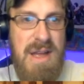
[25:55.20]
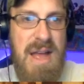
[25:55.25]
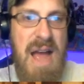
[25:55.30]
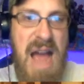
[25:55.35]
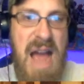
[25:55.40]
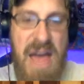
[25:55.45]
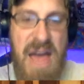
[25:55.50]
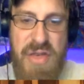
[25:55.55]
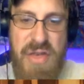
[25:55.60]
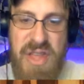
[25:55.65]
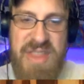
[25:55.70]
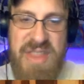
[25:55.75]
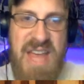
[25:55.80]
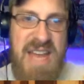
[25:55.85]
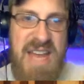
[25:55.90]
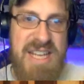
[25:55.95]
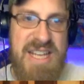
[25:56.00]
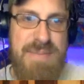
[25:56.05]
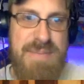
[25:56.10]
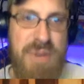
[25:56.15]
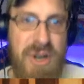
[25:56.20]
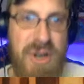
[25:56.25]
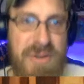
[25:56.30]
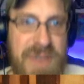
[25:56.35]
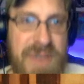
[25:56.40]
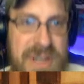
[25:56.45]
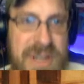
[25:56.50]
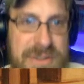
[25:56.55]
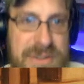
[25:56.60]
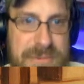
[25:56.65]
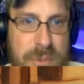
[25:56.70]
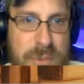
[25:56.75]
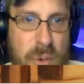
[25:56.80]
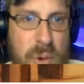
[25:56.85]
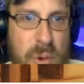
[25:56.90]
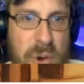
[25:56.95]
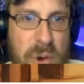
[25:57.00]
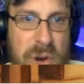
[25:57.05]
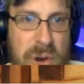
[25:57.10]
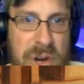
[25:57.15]
I think that is perfect
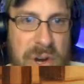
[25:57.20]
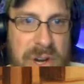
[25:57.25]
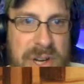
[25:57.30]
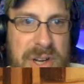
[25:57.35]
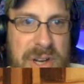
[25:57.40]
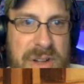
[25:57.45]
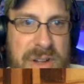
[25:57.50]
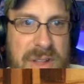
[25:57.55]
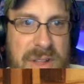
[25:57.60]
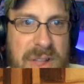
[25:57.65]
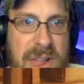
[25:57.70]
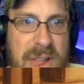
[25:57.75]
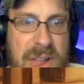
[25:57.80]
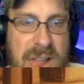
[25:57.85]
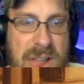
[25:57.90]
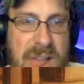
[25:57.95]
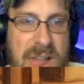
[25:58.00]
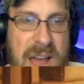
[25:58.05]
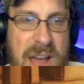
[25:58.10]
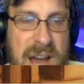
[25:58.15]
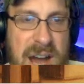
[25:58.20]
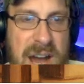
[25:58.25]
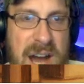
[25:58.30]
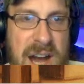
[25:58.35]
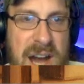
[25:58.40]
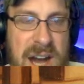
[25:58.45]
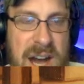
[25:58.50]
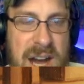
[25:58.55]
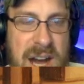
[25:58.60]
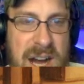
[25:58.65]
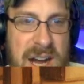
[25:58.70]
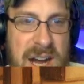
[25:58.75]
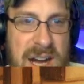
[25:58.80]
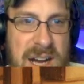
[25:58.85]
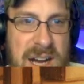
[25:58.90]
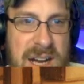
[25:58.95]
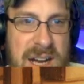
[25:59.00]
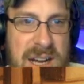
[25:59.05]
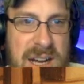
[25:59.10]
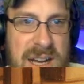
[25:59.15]
for
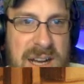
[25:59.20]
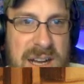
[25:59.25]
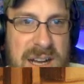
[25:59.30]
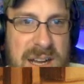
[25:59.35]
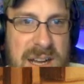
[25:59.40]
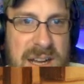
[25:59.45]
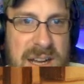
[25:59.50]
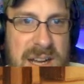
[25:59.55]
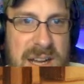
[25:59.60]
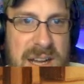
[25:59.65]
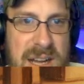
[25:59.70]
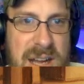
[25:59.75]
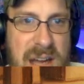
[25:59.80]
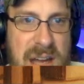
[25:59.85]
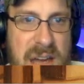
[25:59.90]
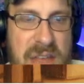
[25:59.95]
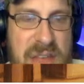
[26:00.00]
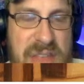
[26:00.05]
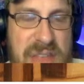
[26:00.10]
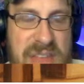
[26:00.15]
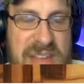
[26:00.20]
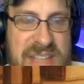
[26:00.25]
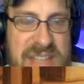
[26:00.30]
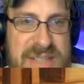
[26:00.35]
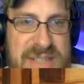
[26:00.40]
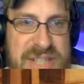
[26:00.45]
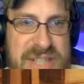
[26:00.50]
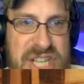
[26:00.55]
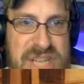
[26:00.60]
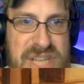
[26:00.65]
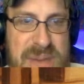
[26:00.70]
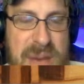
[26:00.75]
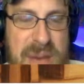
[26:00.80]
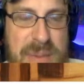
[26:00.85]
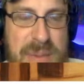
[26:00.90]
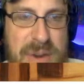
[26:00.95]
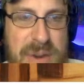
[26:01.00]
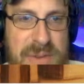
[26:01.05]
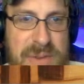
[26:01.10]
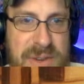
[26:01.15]
I think that is just
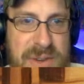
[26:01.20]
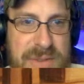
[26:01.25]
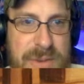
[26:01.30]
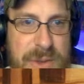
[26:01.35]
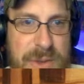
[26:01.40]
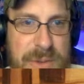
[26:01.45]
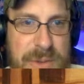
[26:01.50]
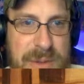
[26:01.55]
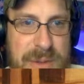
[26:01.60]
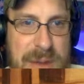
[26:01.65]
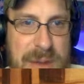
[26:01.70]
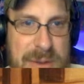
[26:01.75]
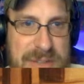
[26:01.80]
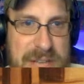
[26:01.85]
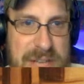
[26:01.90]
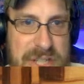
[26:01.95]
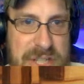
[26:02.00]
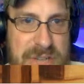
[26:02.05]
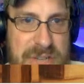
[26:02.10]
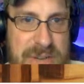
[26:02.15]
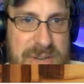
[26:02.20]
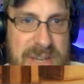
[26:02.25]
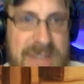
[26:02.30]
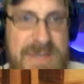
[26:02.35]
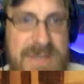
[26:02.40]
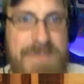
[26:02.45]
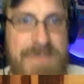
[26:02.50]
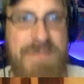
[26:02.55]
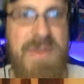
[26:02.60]
about perfect for a 3-hour session, right?